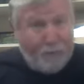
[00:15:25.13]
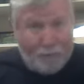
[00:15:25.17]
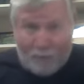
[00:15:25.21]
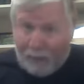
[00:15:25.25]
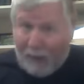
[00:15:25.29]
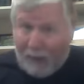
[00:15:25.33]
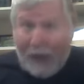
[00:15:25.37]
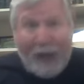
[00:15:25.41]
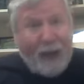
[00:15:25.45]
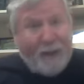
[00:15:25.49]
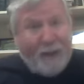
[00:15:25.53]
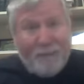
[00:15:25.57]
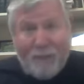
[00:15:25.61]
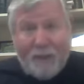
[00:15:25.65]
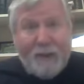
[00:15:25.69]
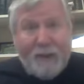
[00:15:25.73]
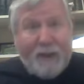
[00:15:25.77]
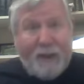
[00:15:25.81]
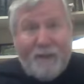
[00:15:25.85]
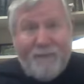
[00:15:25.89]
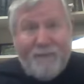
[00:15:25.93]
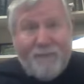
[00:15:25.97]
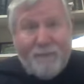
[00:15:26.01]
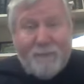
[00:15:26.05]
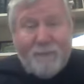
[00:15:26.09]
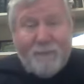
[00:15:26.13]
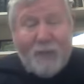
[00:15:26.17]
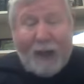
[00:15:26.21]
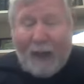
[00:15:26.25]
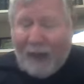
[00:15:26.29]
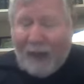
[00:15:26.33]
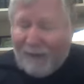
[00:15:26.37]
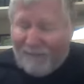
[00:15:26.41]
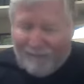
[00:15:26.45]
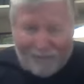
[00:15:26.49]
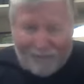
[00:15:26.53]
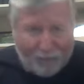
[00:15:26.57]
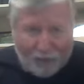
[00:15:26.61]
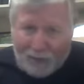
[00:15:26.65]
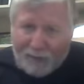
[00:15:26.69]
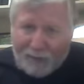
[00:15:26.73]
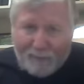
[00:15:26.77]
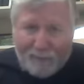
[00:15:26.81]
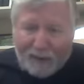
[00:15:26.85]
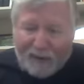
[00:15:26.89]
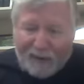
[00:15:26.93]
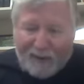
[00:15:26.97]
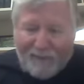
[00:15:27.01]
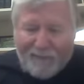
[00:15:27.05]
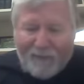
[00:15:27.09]
I fully
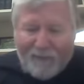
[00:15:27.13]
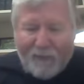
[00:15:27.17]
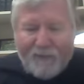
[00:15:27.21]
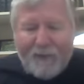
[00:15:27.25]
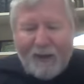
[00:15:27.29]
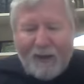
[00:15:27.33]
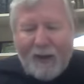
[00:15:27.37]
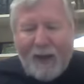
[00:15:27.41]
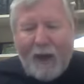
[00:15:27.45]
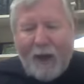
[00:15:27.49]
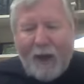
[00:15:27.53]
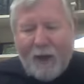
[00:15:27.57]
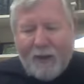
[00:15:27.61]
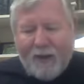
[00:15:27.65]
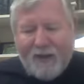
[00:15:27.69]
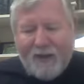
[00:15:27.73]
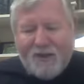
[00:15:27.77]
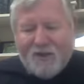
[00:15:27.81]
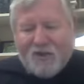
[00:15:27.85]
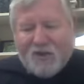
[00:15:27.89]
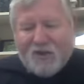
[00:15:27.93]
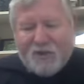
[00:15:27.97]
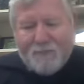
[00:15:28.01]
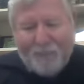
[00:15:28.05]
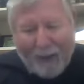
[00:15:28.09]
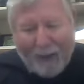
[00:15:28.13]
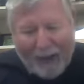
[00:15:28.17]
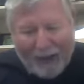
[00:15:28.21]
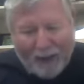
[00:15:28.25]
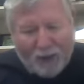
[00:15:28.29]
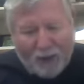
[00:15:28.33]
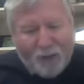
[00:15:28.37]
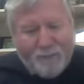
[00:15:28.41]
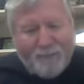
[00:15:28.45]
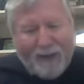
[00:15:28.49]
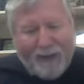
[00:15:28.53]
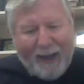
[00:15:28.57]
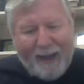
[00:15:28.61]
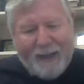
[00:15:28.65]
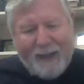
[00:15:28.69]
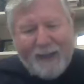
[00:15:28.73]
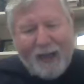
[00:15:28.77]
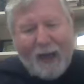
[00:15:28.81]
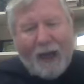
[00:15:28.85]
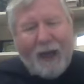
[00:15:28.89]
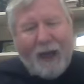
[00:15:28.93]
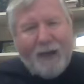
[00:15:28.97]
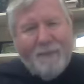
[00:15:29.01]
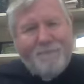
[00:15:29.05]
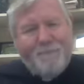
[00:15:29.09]
believe that they are inspired by
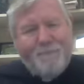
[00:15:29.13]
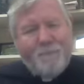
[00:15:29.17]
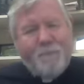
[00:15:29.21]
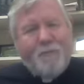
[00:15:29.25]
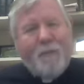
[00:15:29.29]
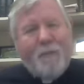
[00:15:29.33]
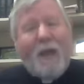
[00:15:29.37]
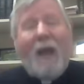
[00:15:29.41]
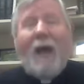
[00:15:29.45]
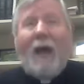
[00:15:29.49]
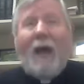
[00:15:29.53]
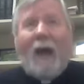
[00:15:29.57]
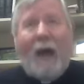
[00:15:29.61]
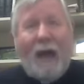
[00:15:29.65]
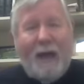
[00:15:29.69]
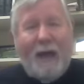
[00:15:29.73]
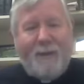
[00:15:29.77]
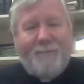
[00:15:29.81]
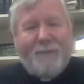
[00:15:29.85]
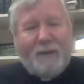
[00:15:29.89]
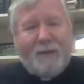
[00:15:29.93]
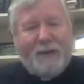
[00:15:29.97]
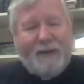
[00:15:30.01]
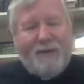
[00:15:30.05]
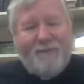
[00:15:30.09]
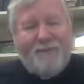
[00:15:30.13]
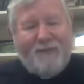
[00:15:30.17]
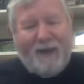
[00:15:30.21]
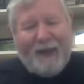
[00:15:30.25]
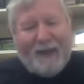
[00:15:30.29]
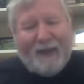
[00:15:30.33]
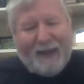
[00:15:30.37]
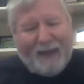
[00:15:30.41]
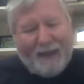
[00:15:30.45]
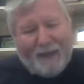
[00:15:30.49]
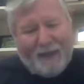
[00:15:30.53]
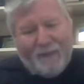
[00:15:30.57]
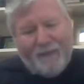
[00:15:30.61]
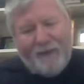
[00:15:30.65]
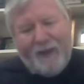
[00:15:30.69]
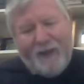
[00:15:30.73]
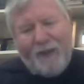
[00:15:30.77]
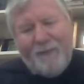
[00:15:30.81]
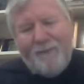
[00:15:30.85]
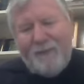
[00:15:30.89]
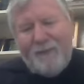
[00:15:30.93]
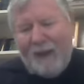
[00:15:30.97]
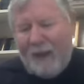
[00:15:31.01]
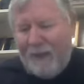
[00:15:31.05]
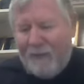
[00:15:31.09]
God. I believe that in
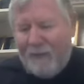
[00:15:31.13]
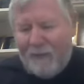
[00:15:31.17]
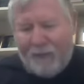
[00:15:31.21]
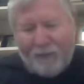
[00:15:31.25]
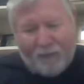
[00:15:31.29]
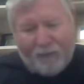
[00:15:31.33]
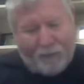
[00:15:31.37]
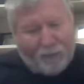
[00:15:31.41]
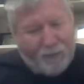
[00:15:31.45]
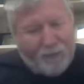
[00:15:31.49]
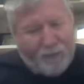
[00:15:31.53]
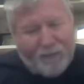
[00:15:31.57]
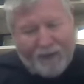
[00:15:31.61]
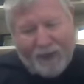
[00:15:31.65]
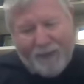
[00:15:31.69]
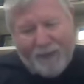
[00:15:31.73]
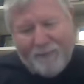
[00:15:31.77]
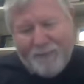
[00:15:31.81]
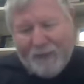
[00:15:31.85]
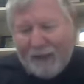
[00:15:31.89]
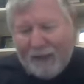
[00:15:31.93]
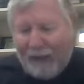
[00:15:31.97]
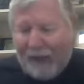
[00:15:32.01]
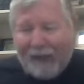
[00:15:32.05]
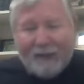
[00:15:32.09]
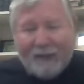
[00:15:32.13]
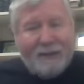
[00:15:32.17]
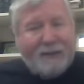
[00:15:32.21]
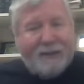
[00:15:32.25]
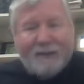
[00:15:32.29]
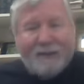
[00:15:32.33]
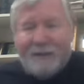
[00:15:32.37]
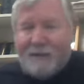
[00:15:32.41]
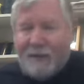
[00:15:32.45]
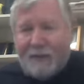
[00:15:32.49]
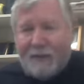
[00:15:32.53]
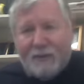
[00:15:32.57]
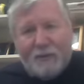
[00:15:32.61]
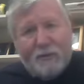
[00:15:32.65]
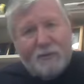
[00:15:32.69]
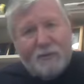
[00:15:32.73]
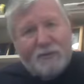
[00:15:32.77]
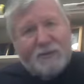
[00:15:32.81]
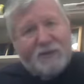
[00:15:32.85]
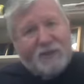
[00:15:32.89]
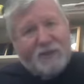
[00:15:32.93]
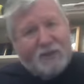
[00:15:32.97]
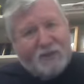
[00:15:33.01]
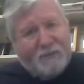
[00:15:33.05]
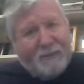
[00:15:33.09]
them and through them, God continues
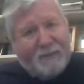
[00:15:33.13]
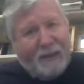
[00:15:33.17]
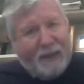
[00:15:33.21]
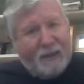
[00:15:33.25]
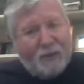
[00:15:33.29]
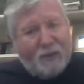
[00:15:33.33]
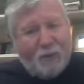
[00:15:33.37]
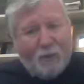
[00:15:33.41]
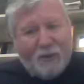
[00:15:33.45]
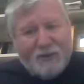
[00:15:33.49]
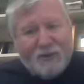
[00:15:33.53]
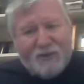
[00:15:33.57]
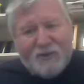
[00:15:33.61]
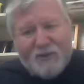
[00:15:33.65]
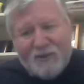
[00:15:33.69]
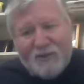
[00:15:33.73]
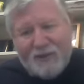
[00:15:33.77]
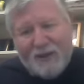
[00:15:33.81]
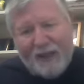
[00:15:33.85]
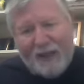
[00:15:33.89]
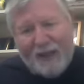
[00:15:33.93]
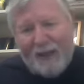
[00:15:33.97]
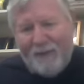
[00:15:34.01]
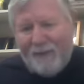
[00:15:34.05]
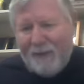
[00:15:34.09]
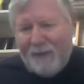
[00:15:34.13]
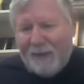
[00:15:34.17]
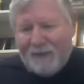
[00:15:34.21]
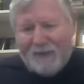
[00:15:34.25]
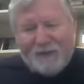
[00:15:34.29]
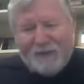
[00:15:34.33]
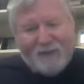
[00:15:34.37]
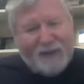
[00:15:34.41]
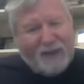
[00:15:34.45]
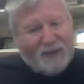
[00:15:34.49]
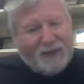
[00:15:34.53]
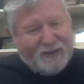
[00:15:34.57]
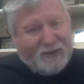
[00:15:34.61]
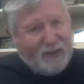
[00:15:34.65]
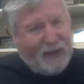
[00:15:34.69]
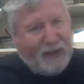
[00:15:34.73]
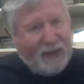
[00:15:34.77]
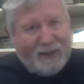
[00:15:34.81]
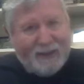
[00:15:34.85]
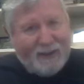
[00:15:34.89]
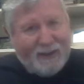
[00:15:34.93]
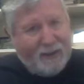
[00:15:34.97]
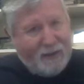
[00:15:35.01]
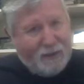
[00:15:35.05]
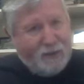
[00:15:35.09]
to speak to us today. That's not
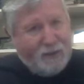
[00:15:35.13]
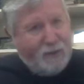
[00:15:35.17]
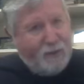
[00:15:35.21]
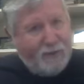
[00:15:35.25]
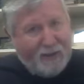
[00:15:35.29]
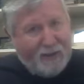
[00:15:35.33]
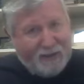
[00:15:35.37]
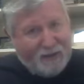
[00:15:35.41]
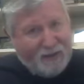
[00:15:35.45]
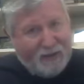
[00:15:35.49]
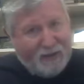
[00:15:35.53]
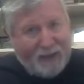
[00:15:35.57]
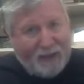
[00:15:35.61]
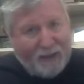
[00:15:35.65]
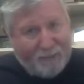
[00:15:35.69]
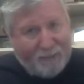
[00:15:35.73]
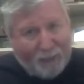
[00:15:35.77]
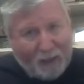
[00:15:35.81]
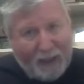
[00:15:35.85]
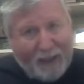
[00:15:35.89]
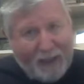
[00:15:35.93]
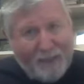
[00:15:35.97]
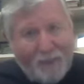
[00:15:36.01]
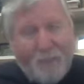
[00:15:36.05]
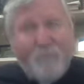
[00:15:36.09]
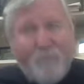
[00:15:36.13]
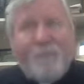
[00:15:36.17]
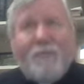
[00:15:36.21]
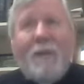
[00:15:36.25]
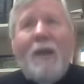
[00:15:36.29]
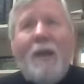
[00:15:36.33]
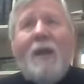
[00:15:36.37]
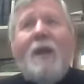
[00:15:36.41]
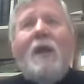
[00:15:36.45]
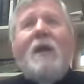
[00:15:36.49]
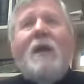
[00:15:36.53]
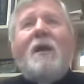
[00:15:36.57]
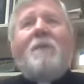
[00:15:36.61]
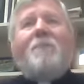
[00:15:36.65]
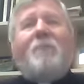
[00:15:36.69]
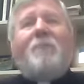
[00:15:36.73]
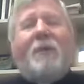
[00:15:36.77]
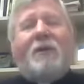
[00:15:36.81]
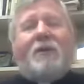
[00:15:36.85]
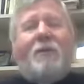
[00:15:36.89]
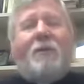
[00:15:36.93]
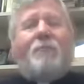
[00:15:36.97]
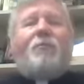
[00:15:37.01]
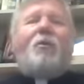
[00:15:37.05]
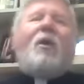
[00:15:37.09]
an issue. That's not a problem.
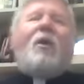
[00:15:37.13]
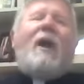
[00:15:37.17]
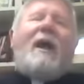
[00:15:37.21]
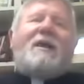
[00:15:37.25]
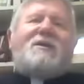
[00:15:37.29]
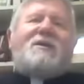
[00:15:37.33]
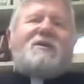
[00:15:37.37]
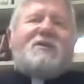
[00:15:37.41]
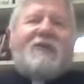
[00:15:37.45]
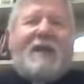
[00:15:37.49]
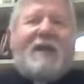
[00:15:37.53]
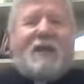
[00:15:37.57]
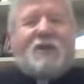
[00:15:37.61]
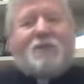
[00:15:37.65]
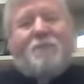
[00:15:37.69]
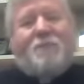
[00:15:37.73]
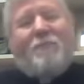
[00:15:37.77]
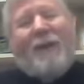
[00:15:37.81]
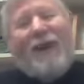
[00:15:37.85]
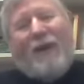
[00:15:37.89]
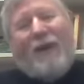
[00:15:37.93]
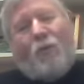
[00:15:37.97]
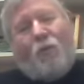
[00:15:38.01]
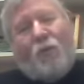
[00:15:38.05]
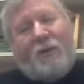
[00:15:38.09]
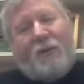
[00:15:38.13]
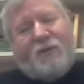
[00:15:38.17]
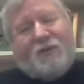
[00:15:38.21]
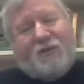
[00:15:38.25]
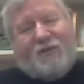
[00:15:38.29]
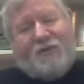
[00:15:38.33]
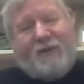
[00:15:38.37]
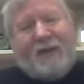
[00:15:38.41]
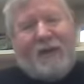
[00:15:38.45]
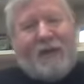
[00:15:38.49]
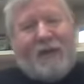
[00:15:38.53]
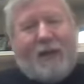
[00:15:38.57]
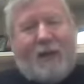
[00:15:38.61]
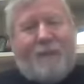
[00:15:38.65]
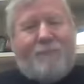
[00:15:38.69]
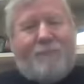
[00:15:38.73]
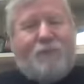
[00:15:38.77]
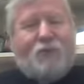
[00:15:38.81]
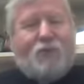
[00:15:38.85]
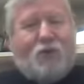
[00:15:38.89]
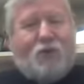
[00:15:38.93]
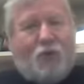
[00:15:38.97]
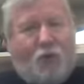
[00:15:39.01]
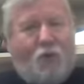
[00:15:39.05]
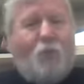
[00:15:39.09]
But the process by which they come
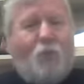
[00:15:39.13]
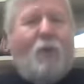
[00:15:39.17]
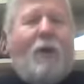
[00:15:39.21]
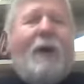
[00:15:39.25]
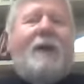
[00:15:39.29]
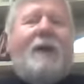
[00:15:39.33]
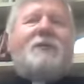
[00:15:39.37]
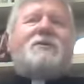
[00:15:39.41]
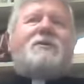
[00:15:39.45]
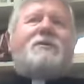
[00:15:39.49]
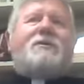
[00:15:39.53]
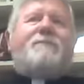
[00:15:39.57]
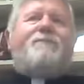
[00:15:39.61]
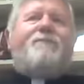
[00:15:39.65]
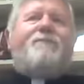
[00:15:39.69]
to us